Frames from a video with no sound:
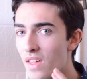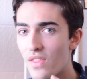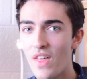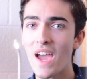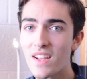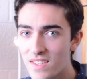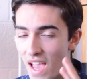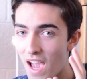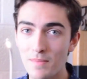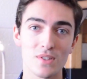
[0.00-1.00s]
that is
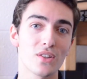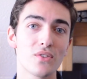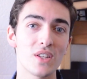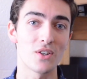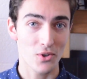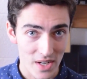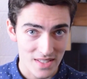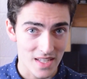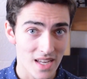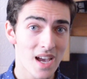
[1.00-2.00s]
absolutely
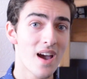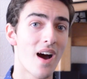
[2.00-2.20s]
crazy.